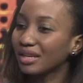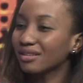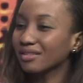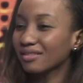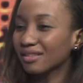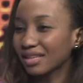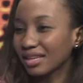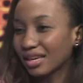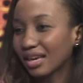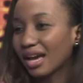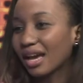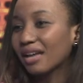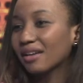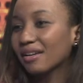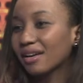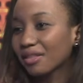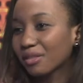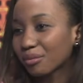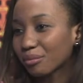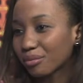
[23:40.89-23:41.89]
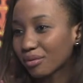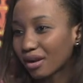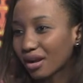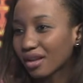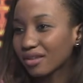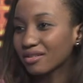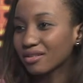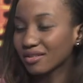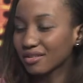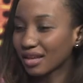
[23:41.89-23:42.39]
because he had other
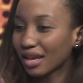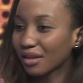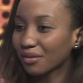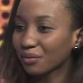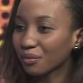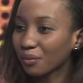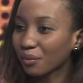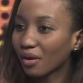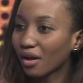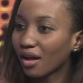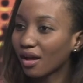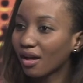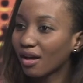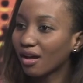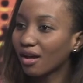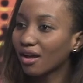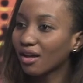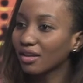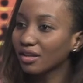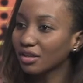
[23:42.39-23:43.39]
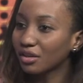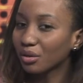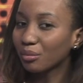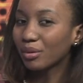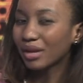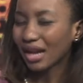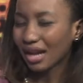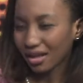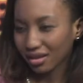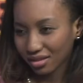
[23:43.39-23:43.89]
projects as well.
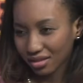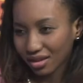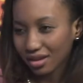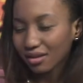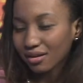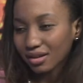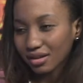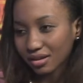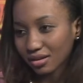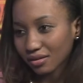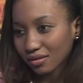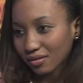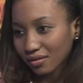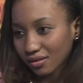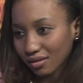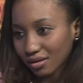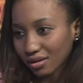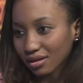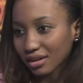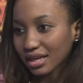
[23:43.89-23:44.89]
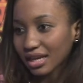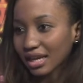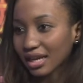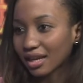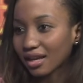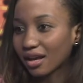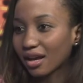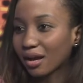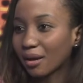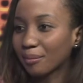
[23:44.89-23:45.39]
But I did understood
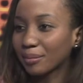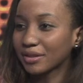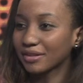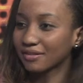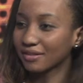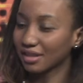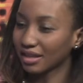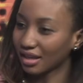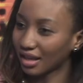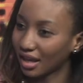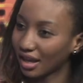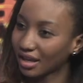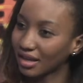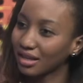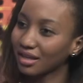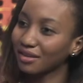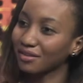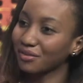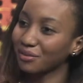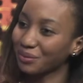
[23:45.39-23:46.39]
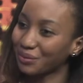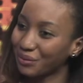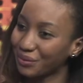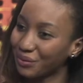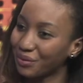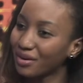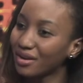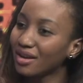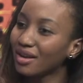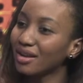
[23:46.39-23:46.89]
it, because he had his
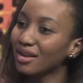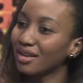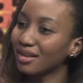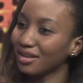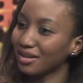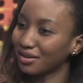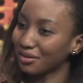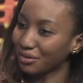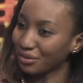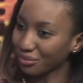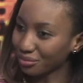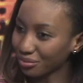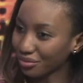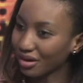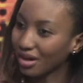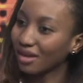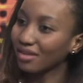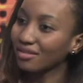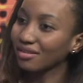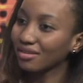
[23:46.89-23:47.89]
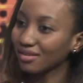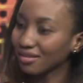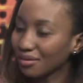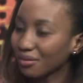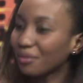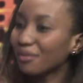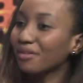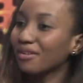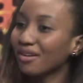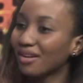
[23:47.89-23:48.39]
own, projects
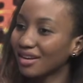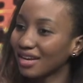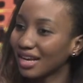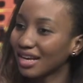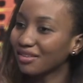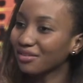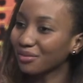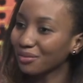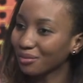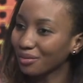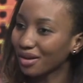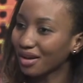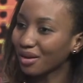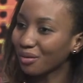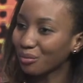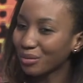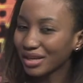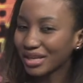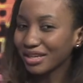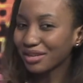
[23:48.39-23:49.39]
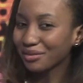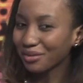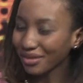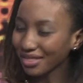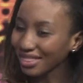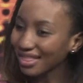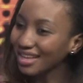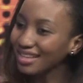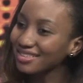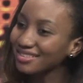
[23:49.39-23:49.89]
going on as well. But,
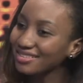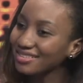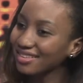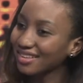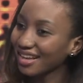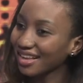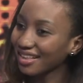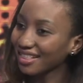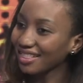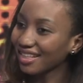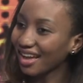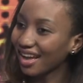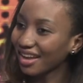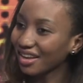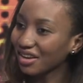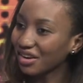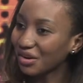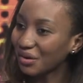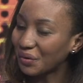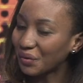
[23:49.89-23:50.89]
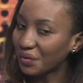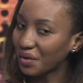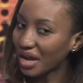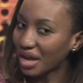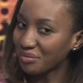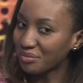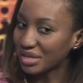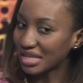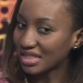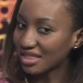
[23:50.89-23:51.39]
things like that,
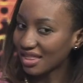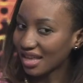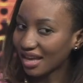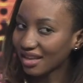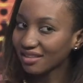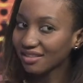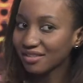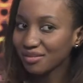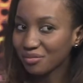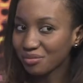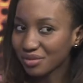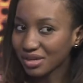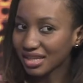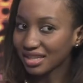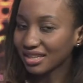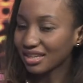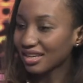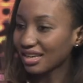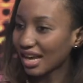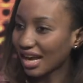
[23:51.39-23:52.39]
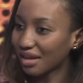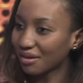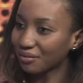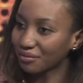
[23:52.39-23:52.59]
that's really not a